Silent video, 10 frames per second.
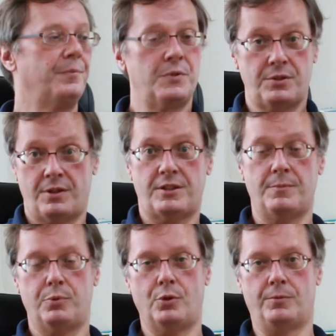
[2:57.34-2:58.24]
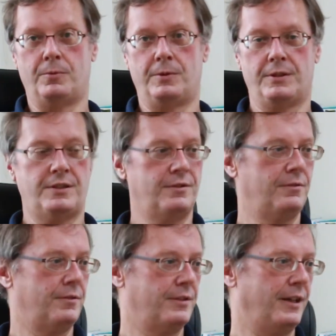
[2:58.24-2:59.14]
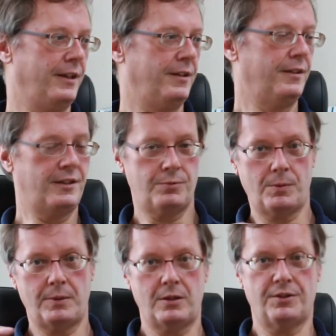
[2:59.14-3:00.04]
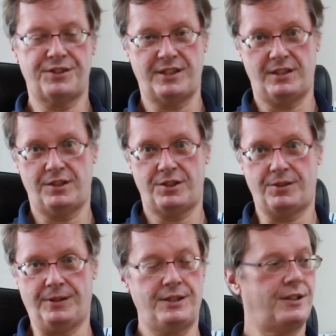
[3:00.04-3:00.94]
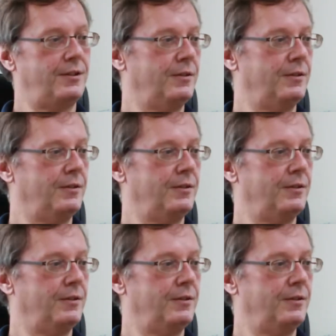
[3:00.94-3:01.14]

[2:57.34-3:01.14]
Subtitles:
So that's important, we'll get to that. That's what we call sentence stress,